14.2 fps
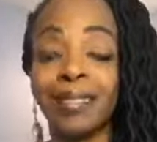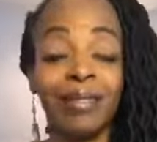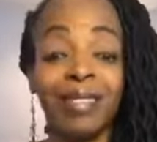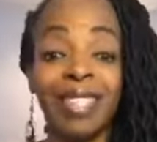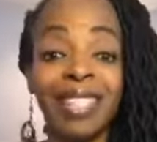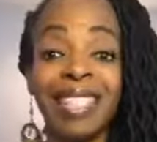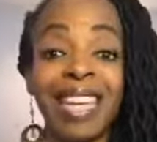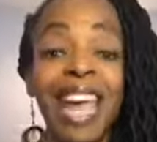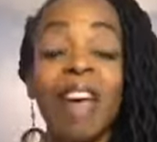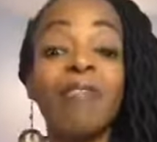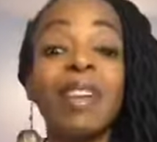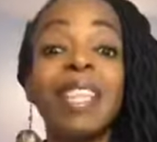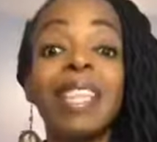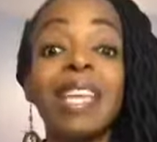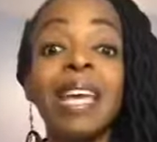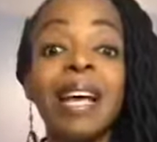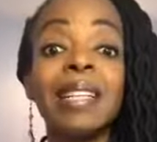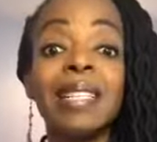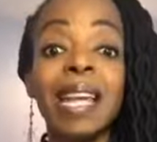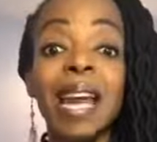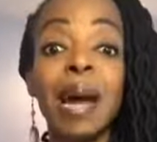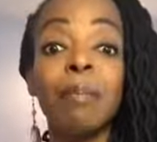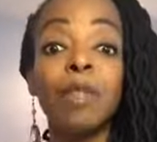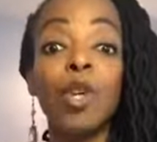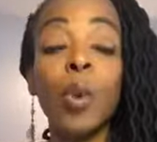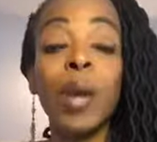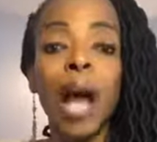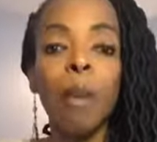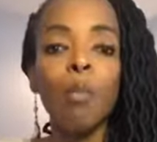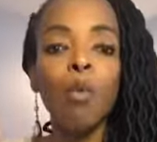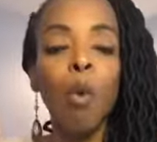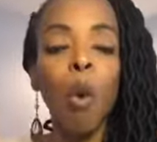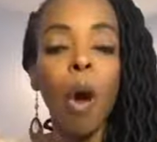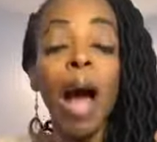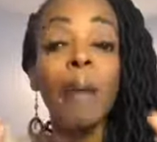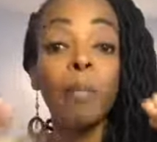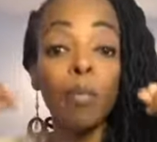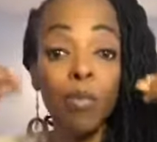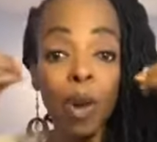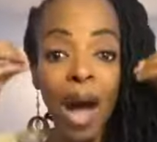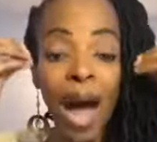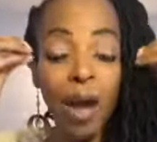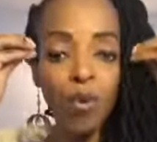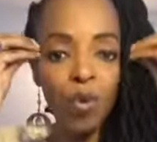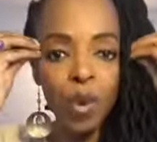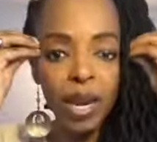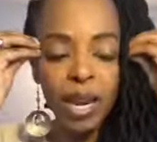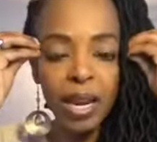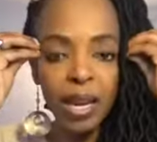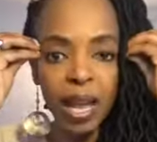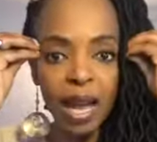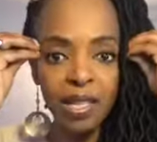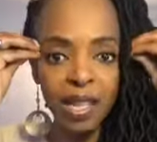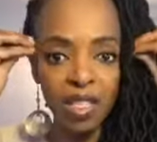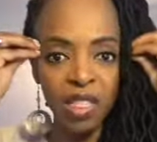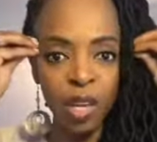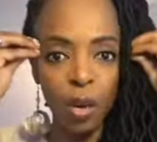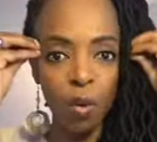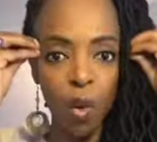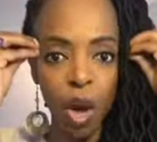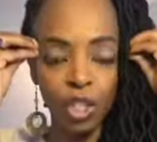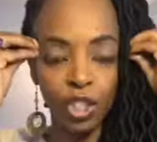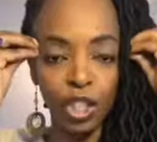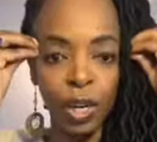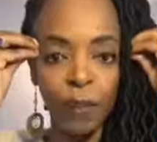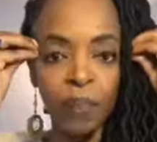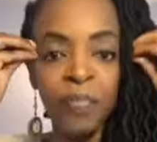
just everything else that I'm doing, I realize that they're watching.